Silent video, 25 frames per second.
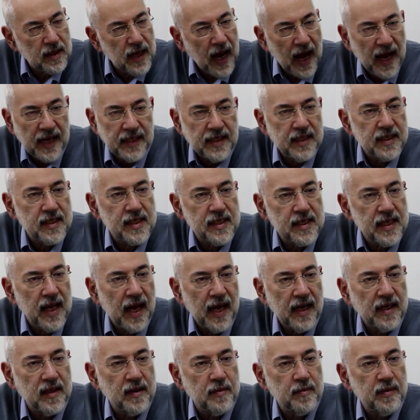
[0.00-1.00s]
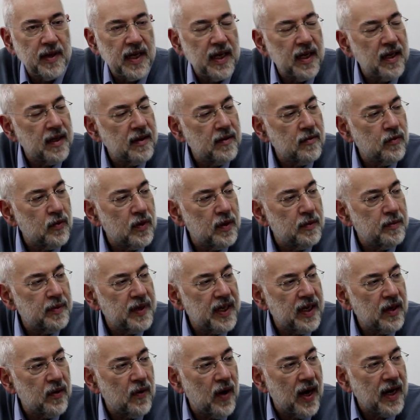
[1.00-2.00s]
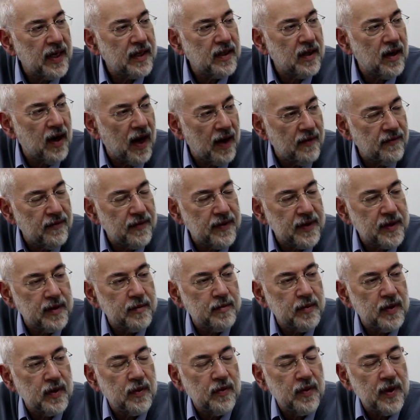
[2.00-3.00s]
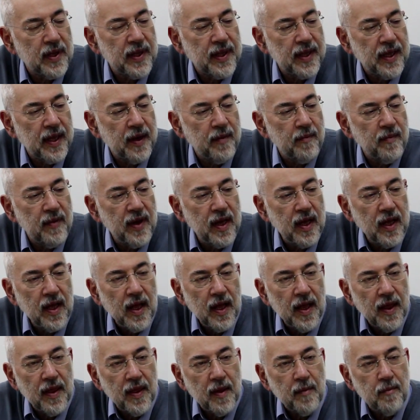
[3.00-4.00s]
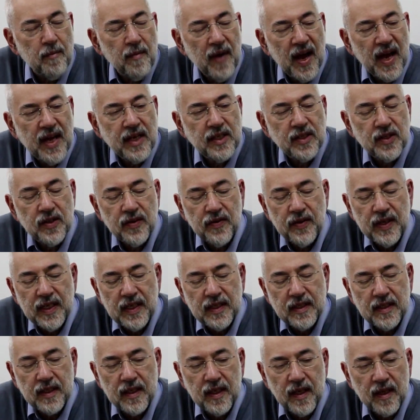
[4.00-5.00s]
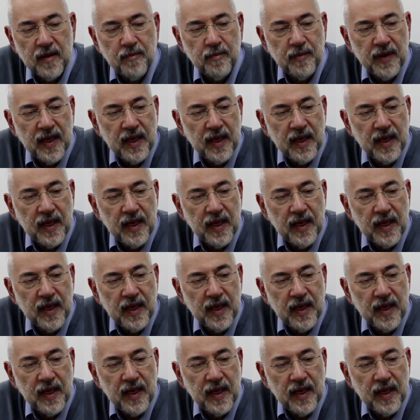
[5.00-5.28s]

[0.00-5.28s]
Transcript: understandable and will be quite comfortable with them. The major reason that